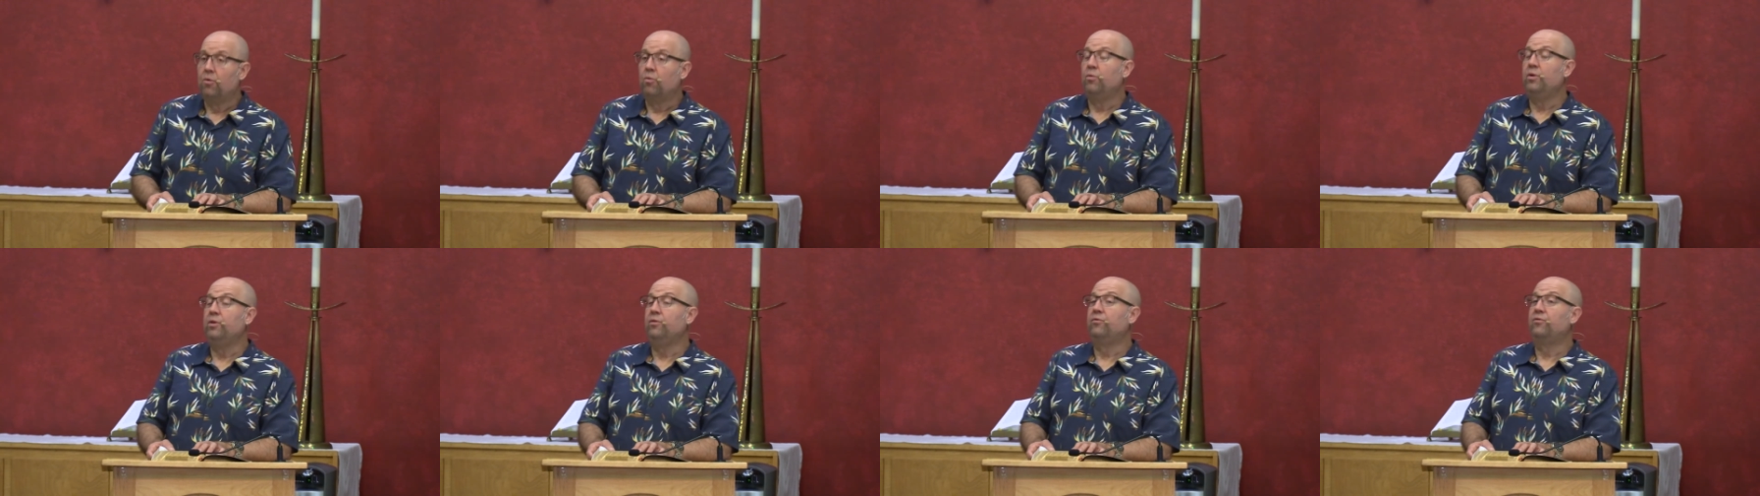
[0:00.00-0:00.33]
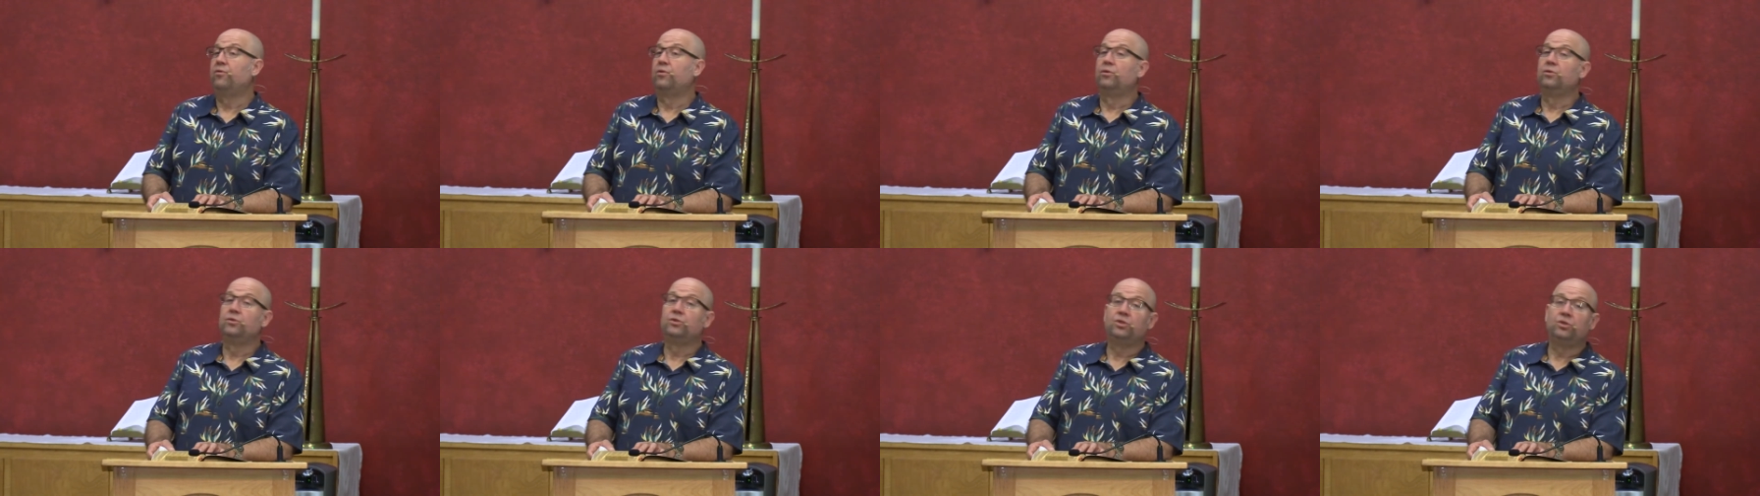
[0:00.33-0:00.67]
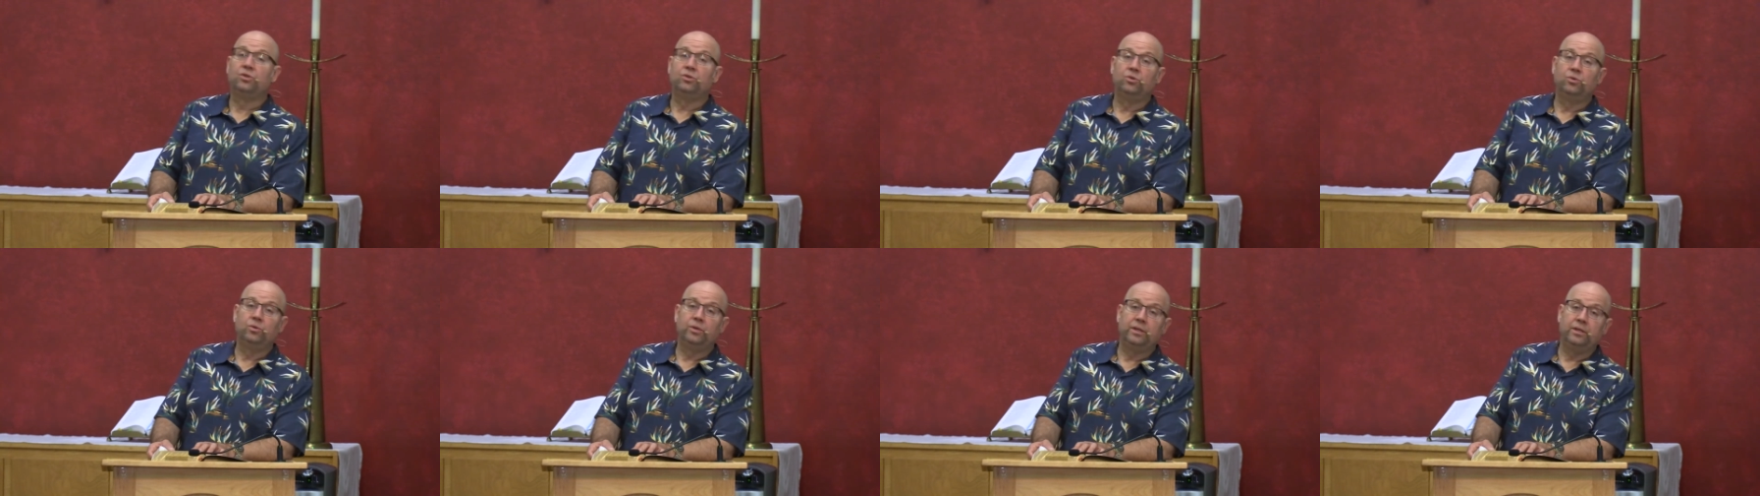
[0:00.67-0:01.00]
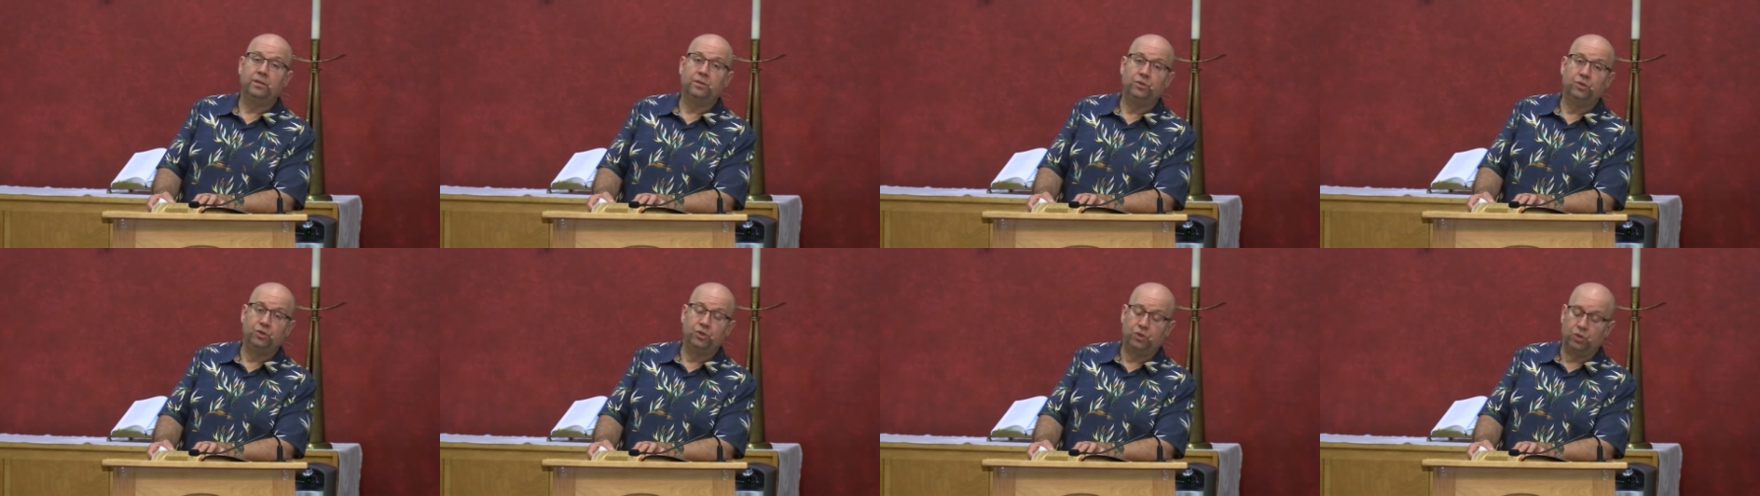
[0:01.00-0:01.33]
referred to
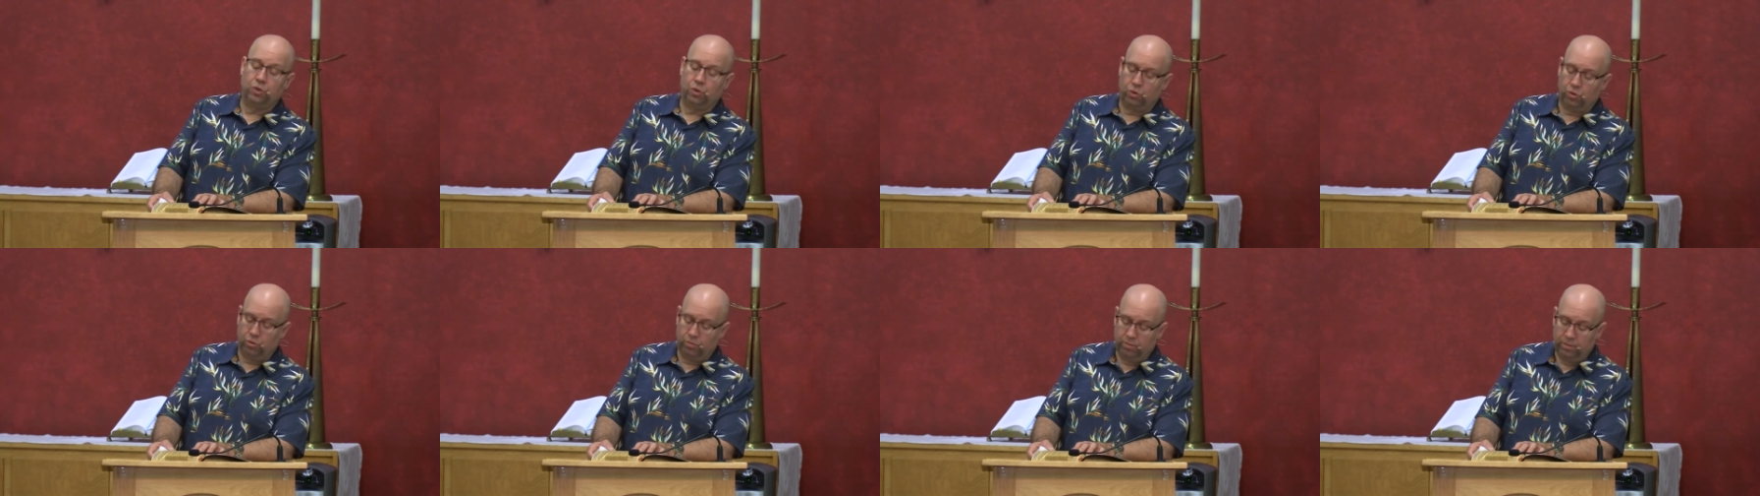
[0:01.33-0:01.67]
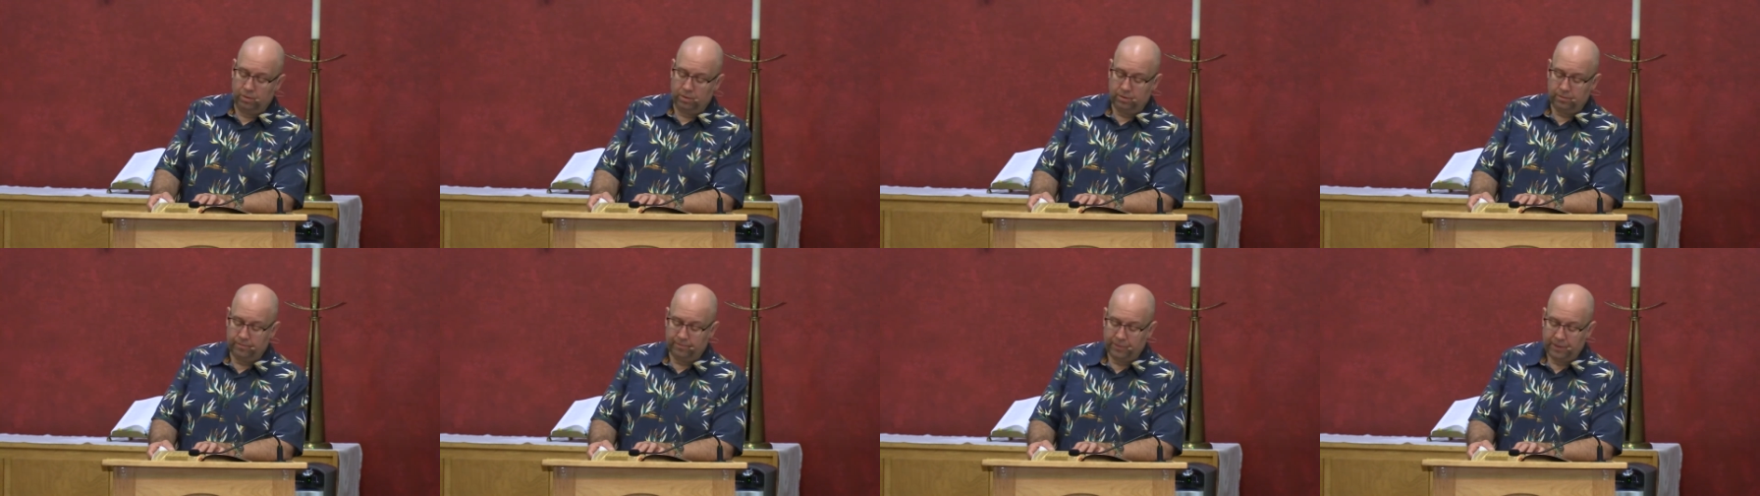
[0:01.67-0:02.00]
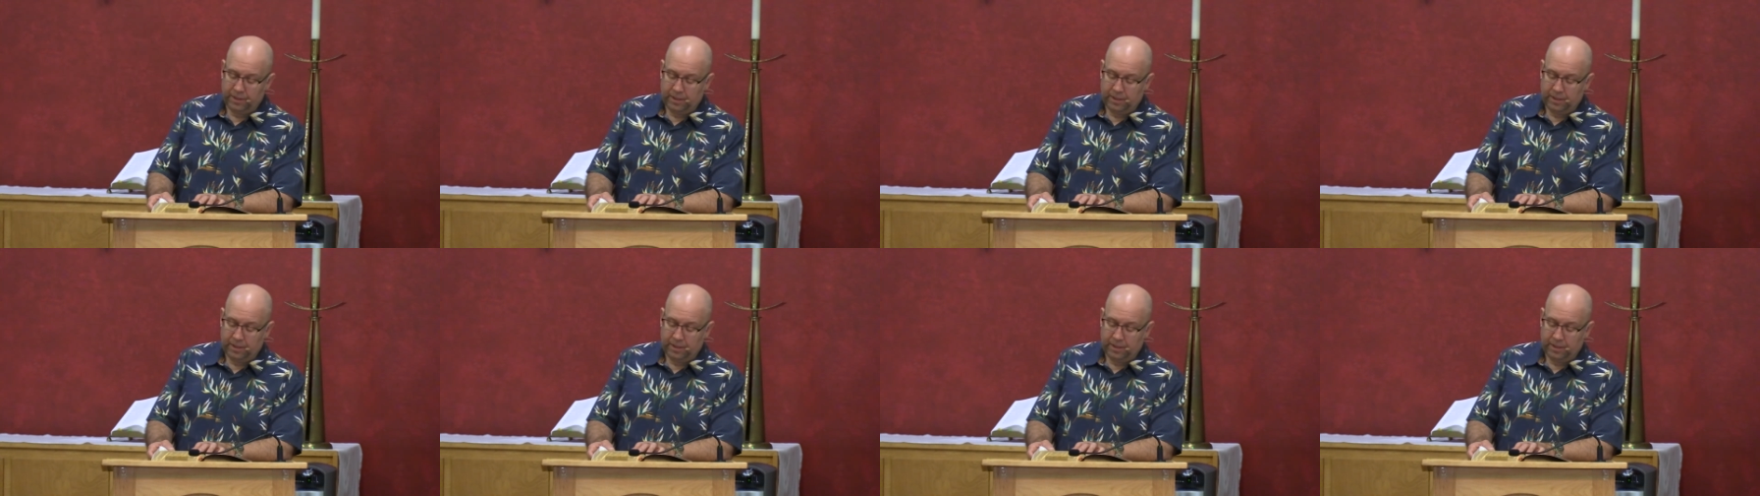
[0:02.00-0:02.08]
in Job,